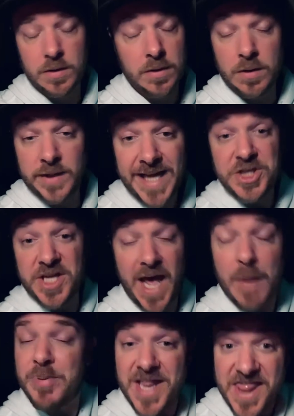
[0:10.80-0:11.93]
That shit
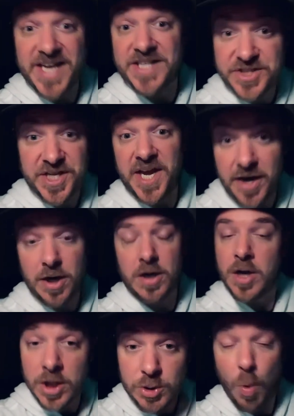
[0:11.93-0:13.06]
happened this year,
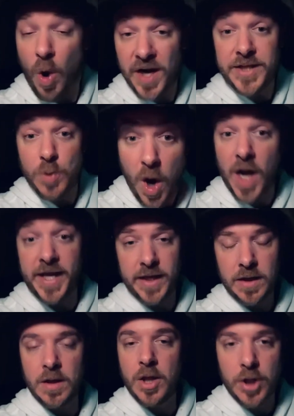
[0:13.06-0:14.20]
2020,
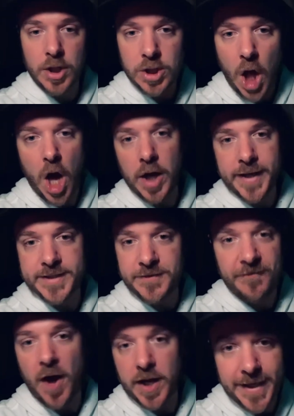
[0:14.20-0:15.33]
the longest
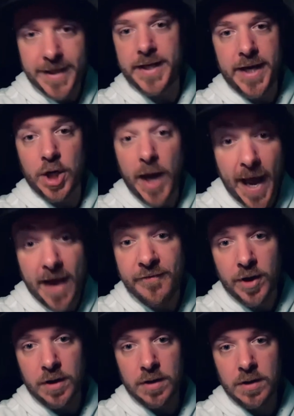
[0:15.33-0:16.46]
fucking year ever.